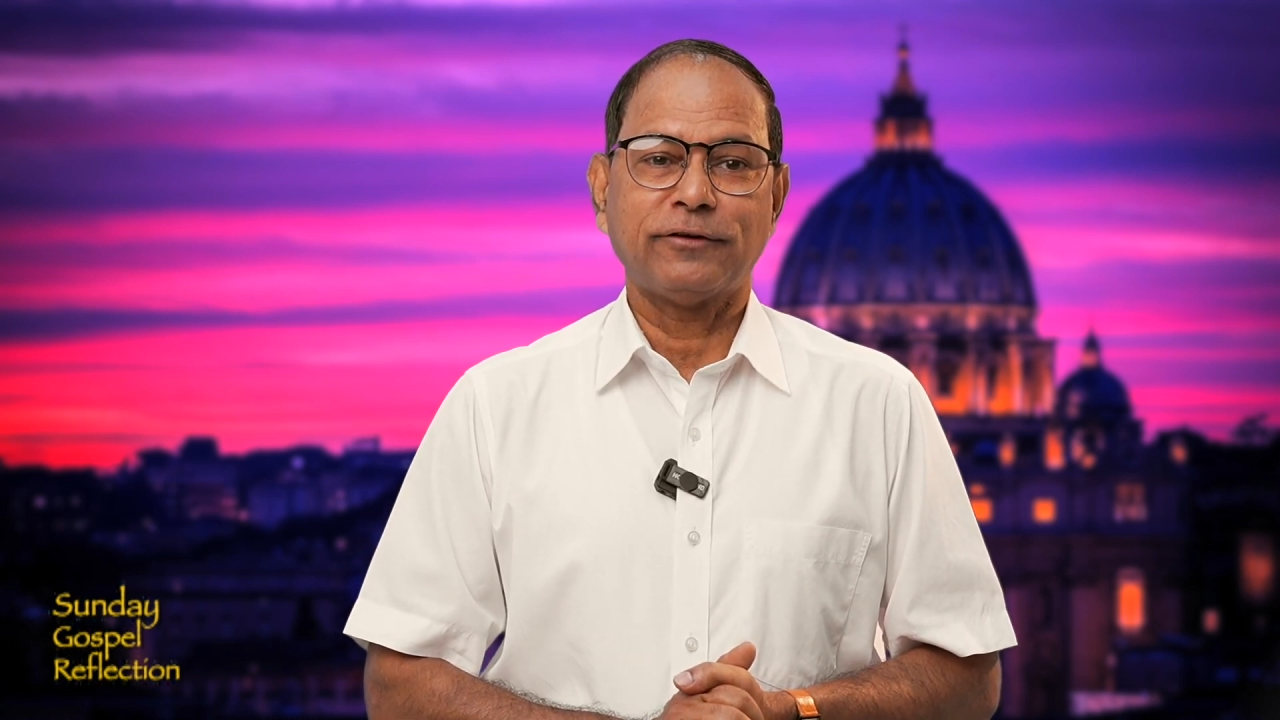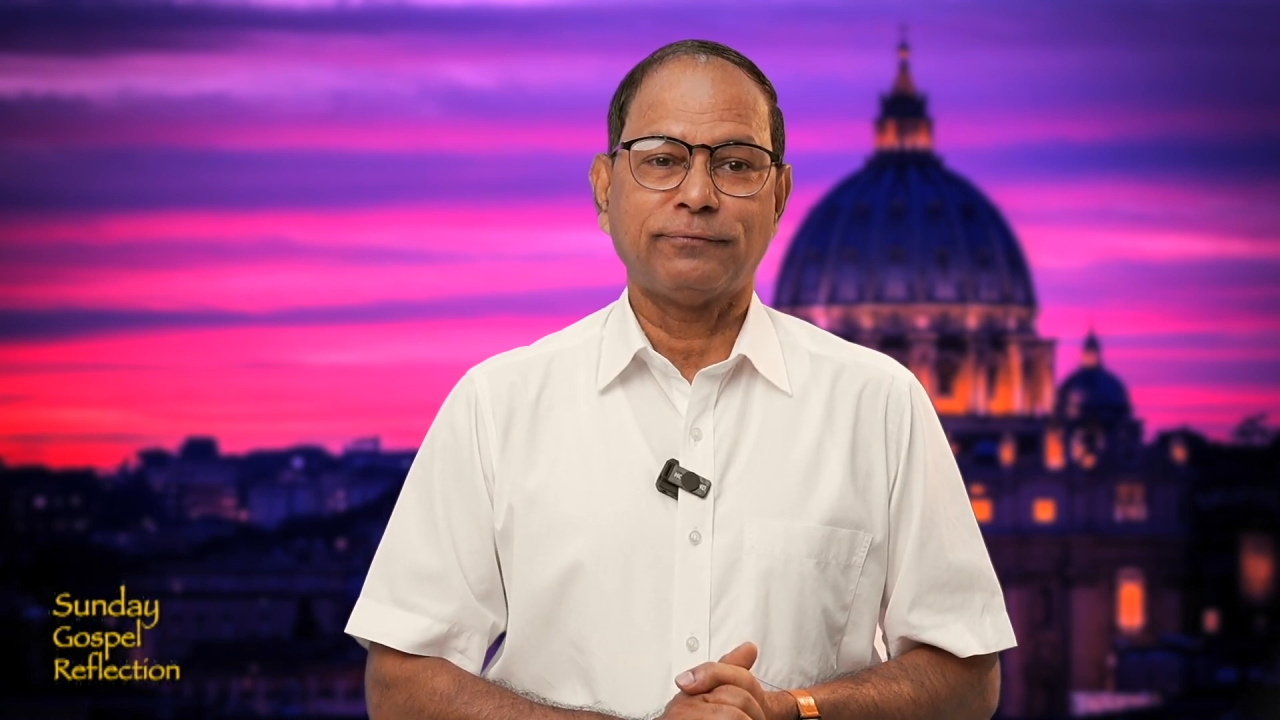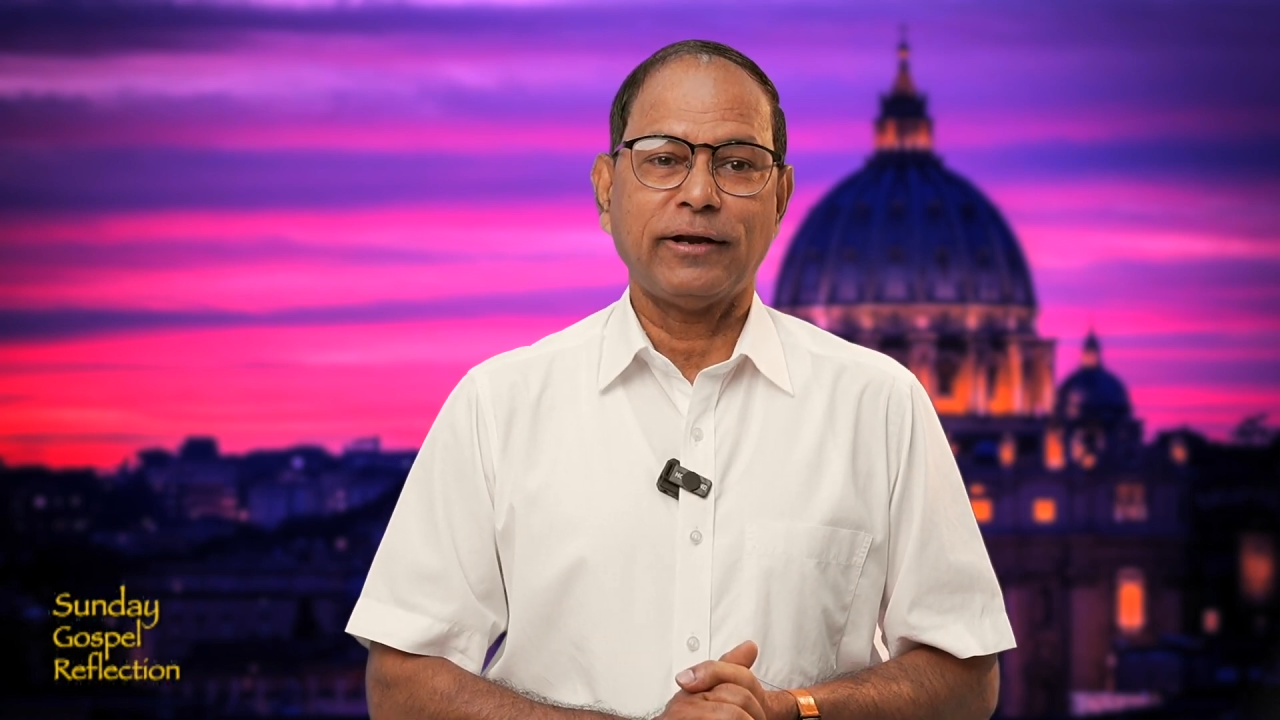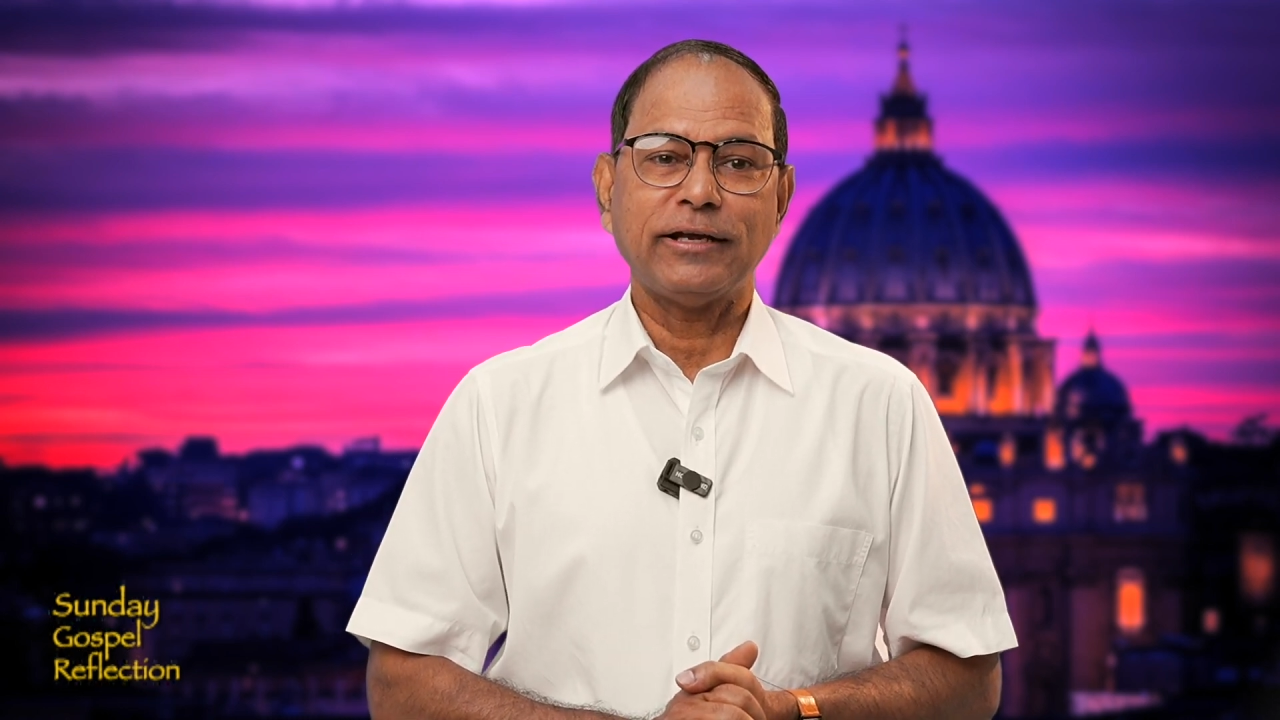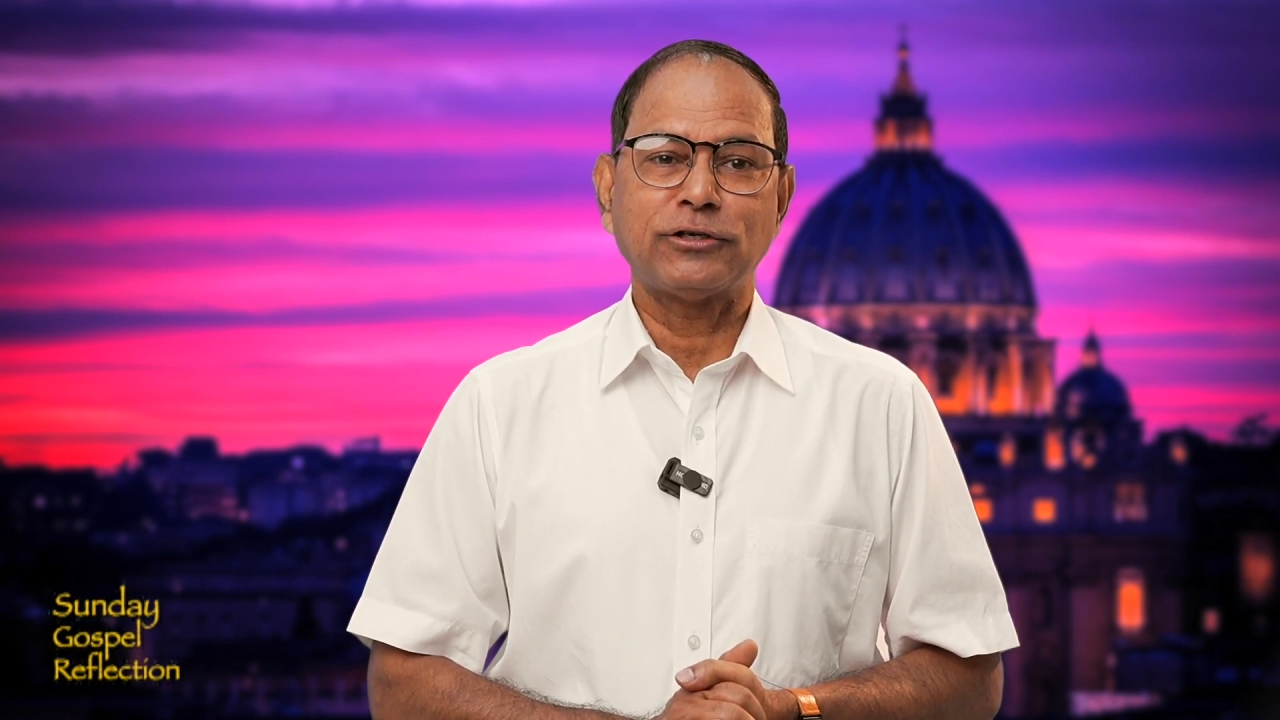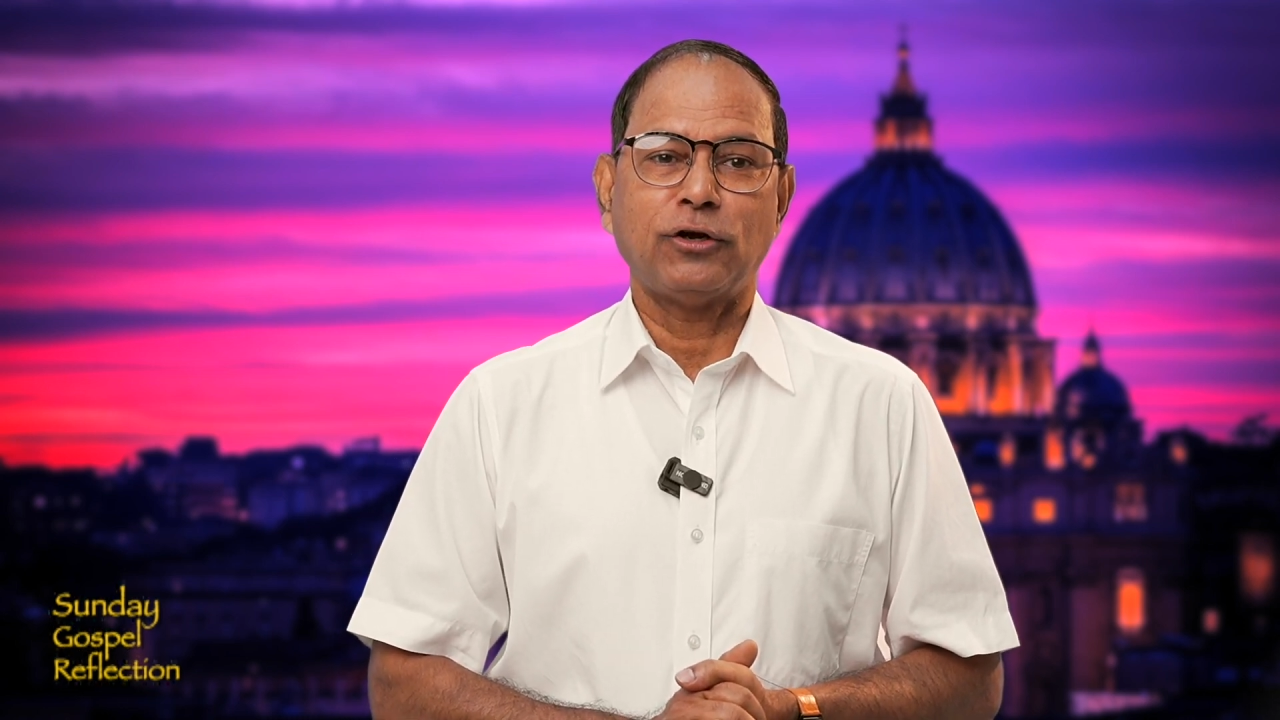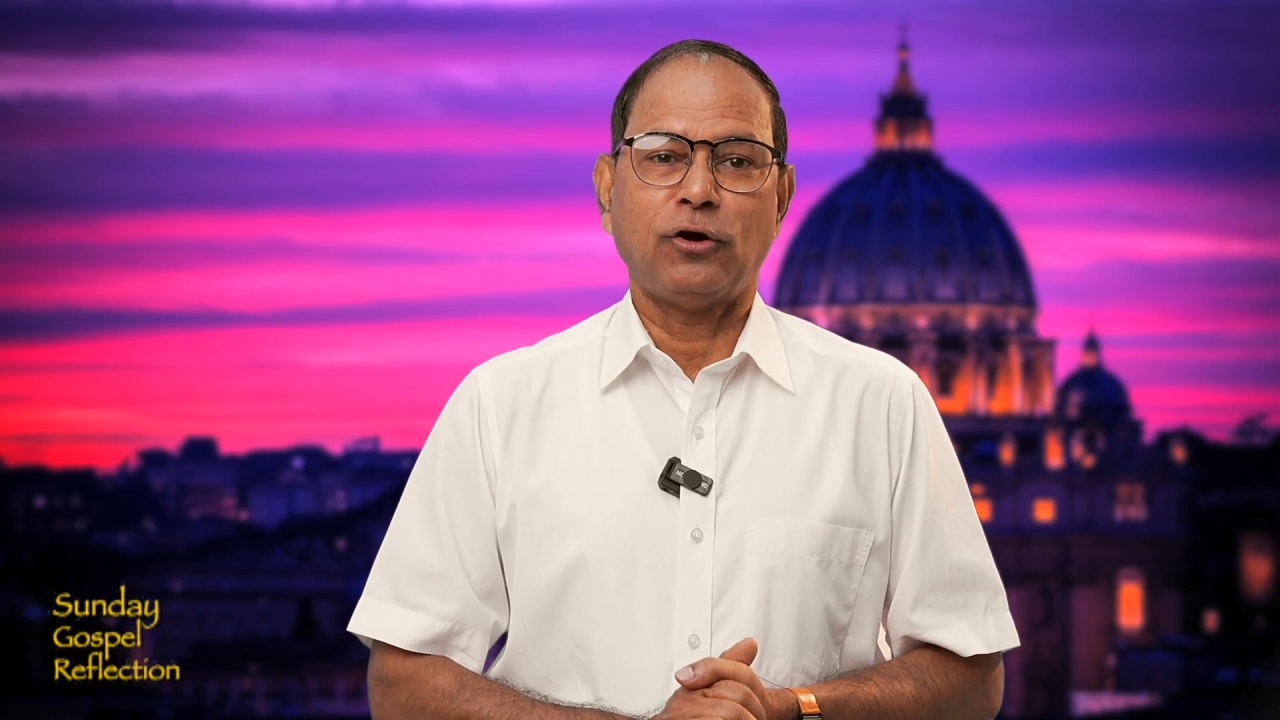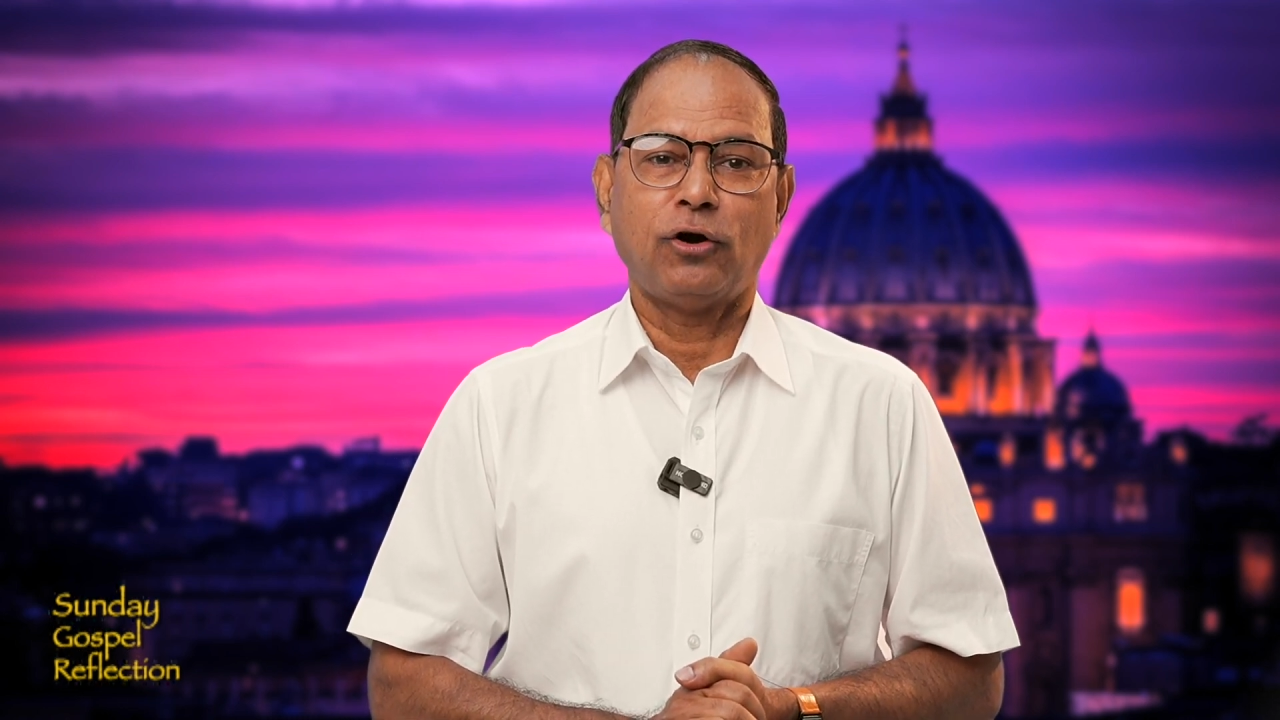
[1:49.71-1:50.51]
reflect